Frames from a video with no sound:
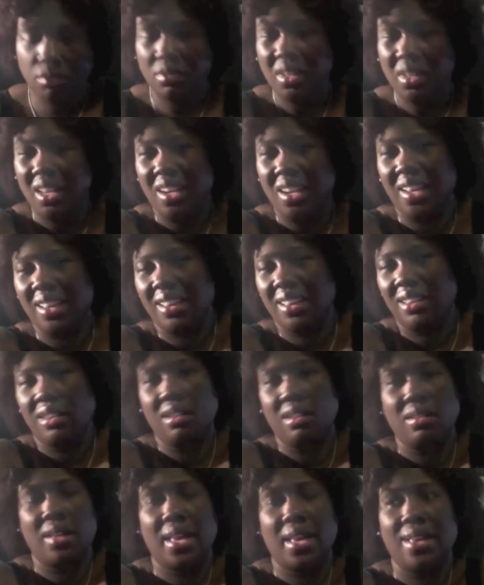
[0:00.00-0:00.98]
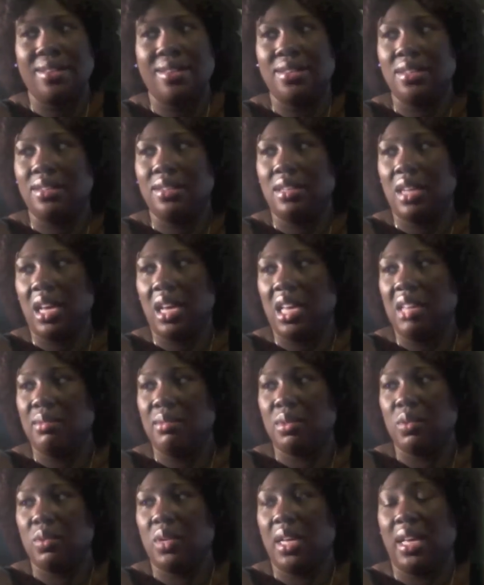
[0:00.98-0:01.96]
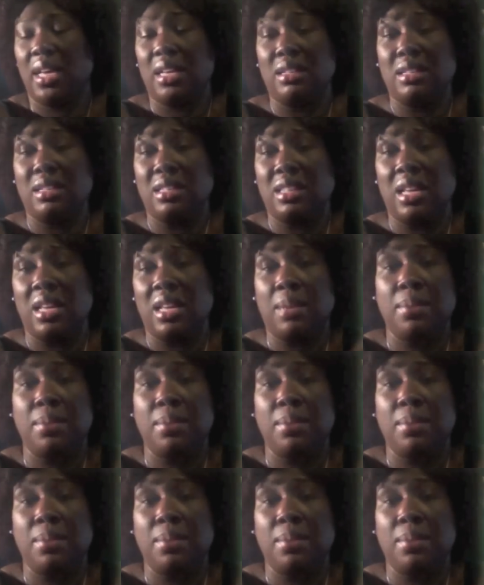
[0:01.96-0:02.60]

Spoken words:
And I, you know, had times when I had to stop.